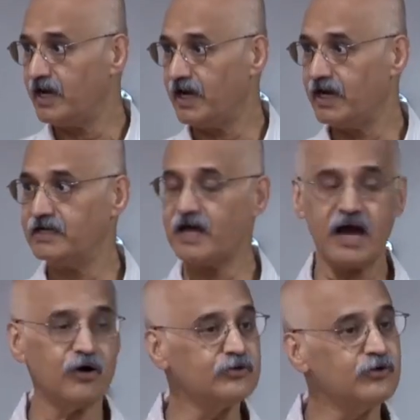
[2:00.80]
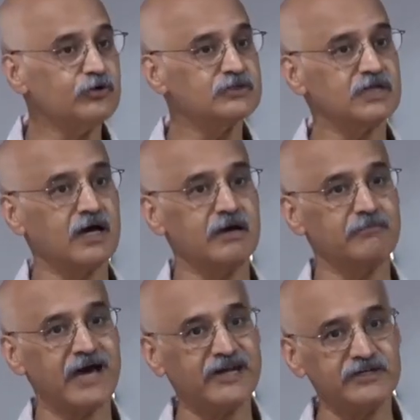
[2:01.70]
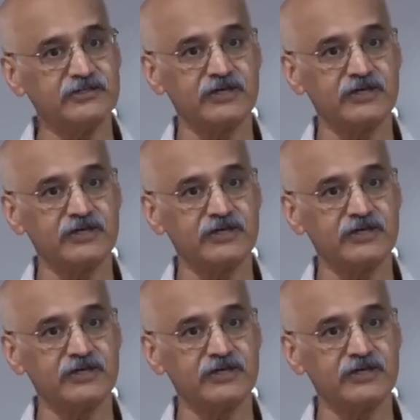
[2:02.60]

And how those are married